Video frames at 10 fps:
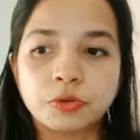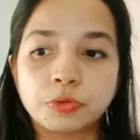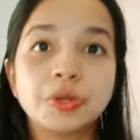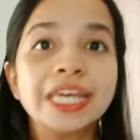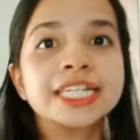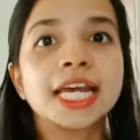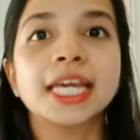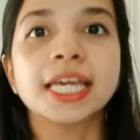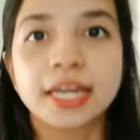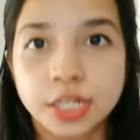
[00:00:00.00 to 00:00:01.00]

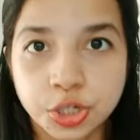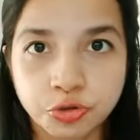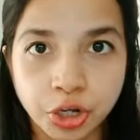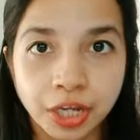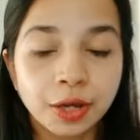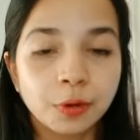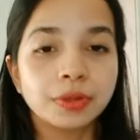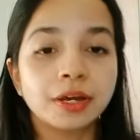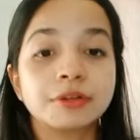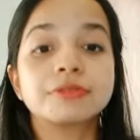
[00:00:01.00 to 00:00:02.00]
retelling history,
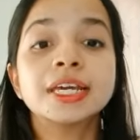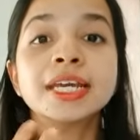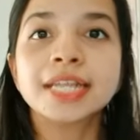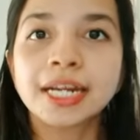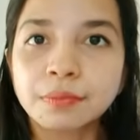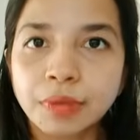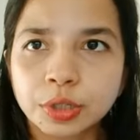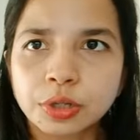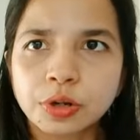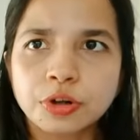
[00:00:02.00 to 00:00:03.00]
we are retelling
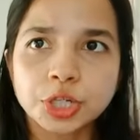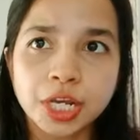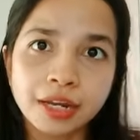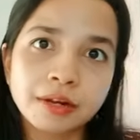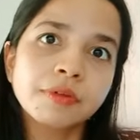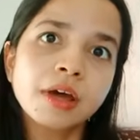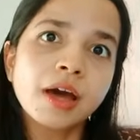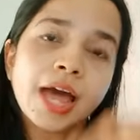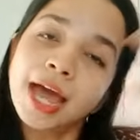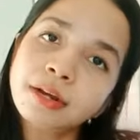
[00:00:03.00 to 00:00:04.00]
mythology
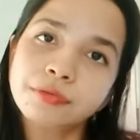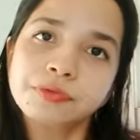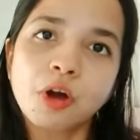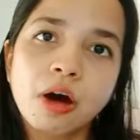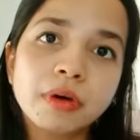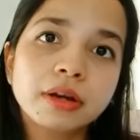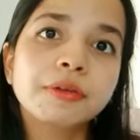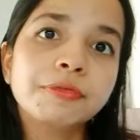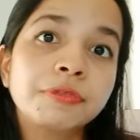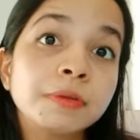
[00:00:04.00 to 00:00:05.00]
and from a
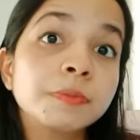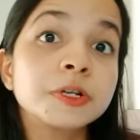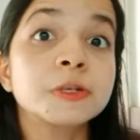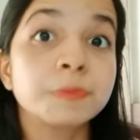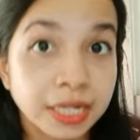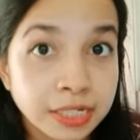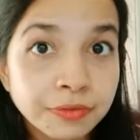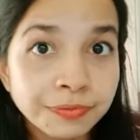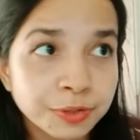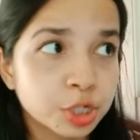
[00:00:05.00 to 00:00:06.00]
different
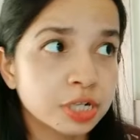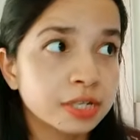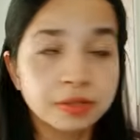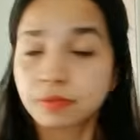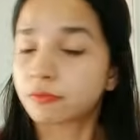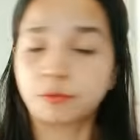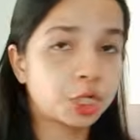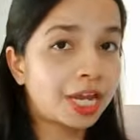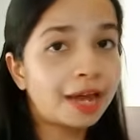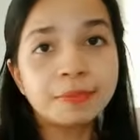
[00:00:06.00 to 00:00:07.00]
perspective,
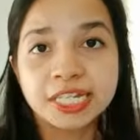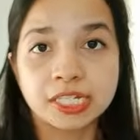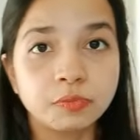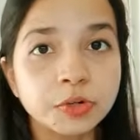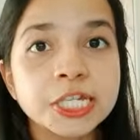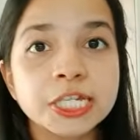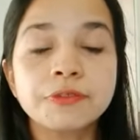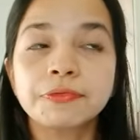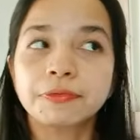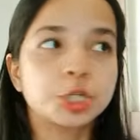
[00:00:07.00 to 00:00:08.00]
which can be
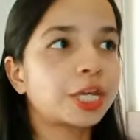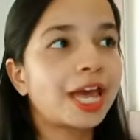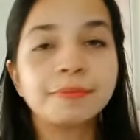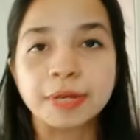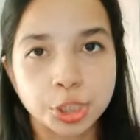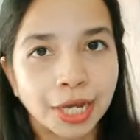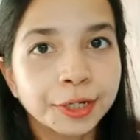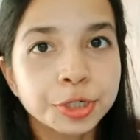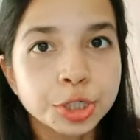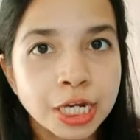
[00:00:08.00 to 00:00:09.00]
subversive, which can be
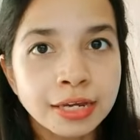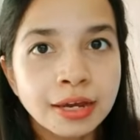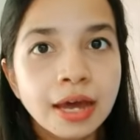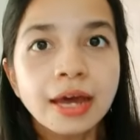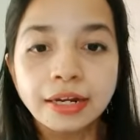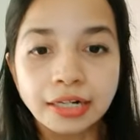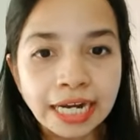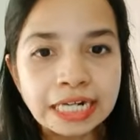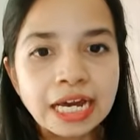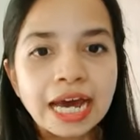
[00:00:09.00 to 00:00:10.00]
challenging,
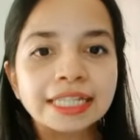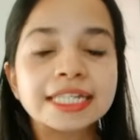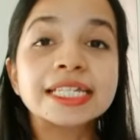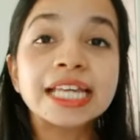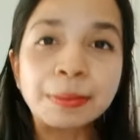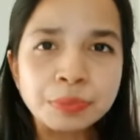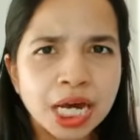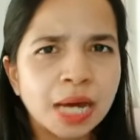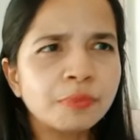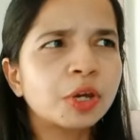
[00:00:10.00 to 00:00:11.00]
right? At the same time, we